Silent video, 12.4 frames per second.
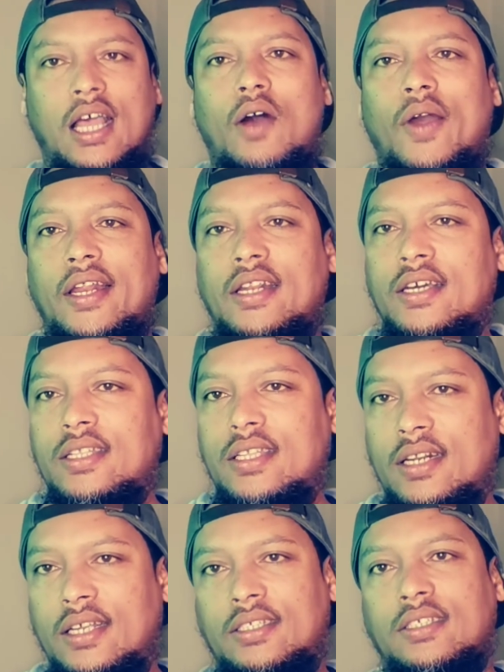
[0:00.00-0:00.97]
how I learned the
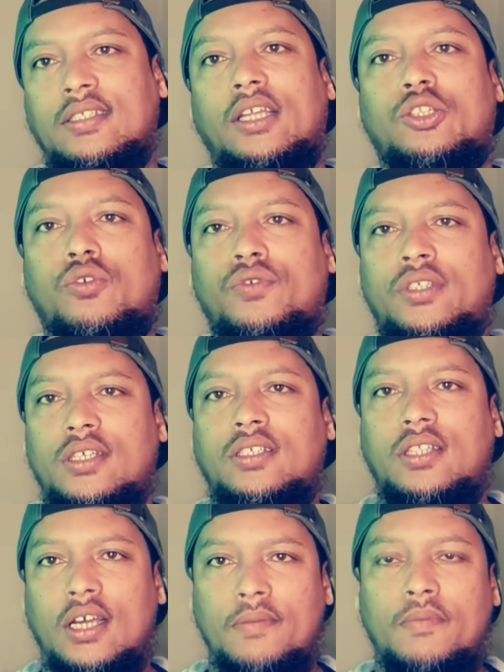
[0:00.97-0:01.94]
lesson that you've
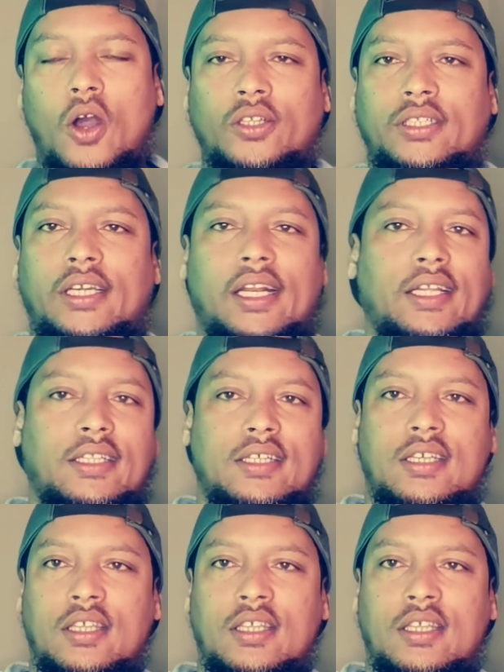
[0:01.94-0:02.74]
just articulated